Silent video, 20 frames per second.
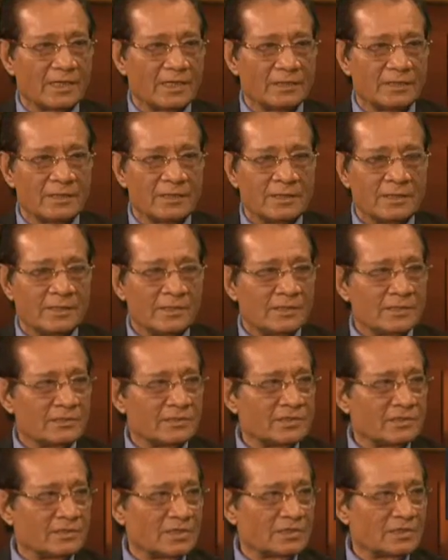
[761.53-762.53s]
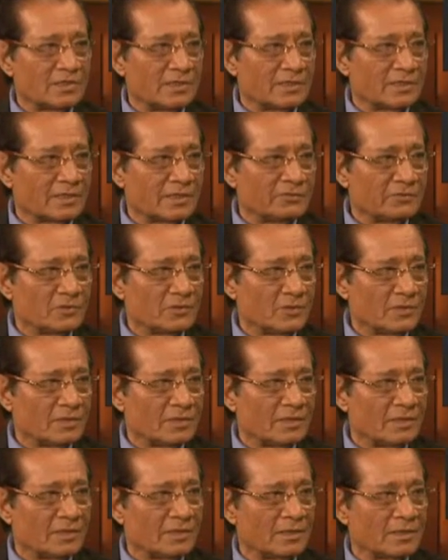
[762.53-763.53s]
and she just interviewed
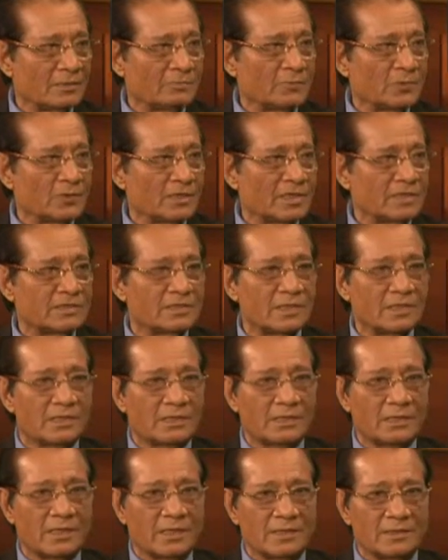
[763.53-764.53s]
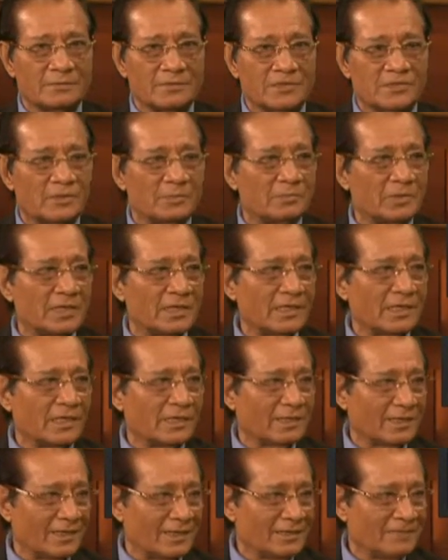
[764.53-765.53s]
her potential client, Mr.
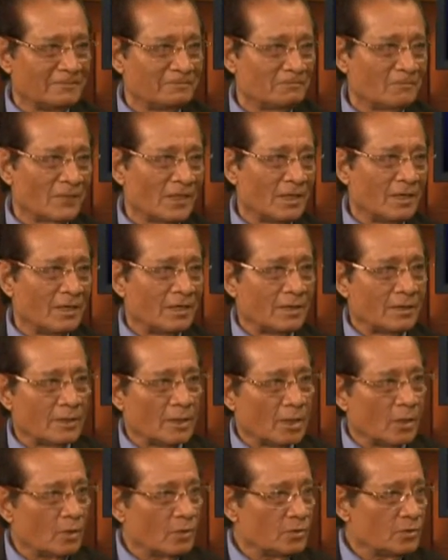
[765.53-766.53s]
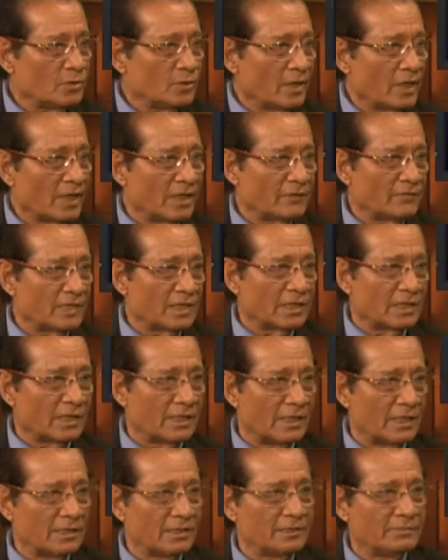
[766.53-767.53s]
Patel then. Now you have a
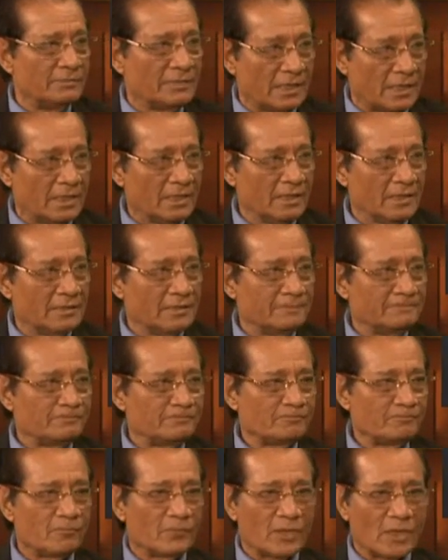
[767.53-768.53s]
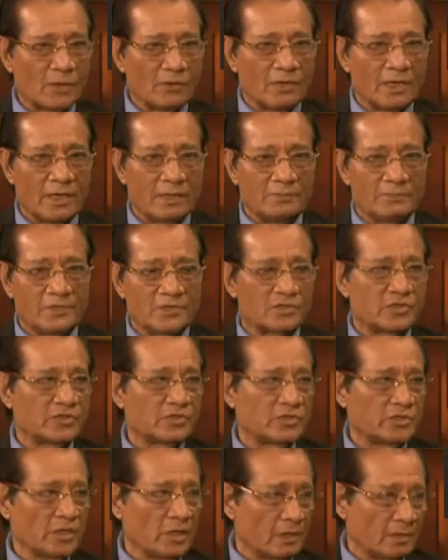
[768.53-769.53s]
client, me, now I am Mr.
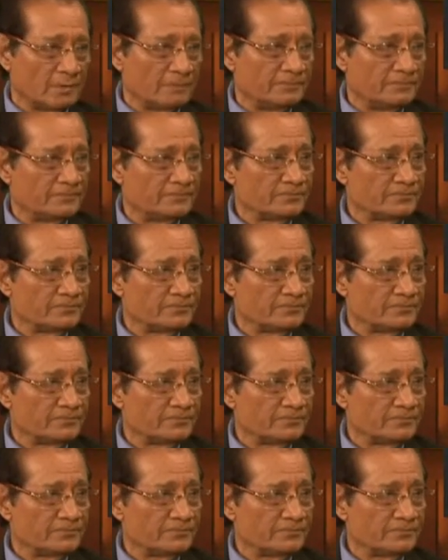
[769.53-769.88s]
Shaw.